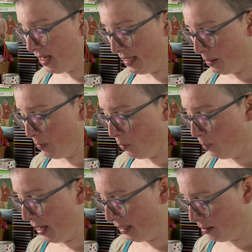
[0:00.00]
testing my own
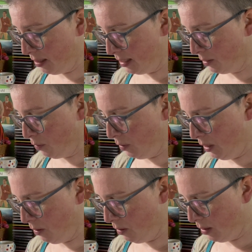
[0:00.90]
pattern as I go
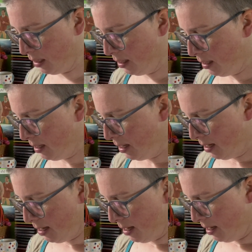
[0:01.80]
along.
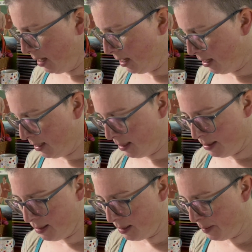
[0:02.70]

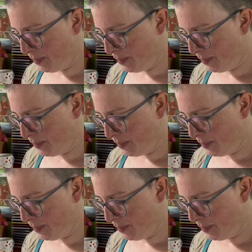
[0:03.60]
And